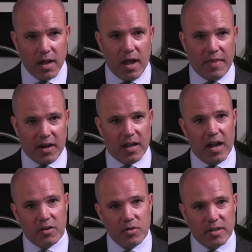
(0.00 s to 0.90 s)
that
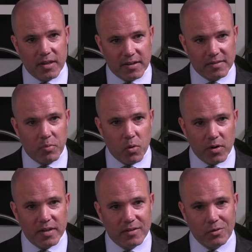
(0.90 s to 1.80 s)
concrete then gets poured
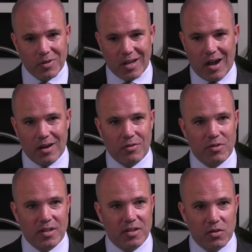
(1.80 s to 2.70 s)
into, the
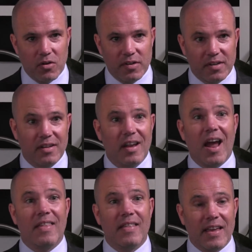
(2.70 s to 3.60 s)
concrete cures,
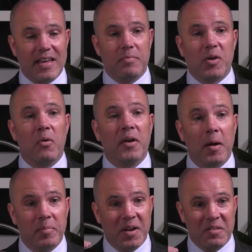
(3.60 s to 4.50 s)
and then they keep going
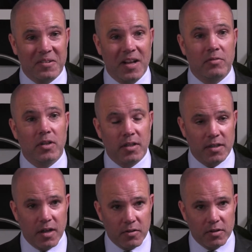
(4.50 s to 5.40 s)
up another level and
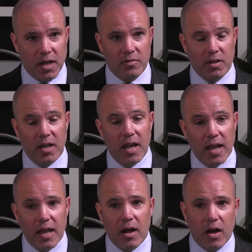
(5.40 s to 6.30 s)
another level.
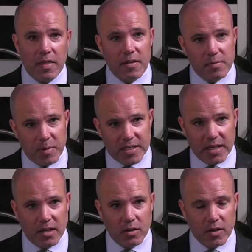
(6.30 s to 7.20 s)
In this
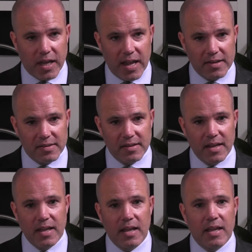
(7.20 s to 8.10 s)
particular case,
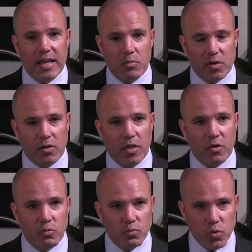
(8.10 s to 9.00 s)
he was on
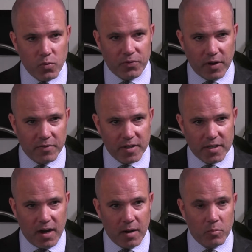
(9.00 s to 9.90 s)
the roof of the
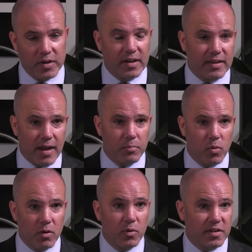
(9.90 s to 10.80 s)
time, which at that
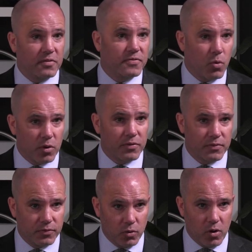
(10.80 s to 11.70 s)
point was the 4th
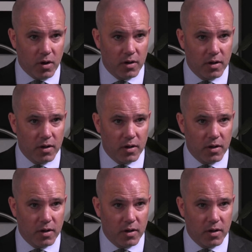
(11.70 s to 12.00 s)
floor.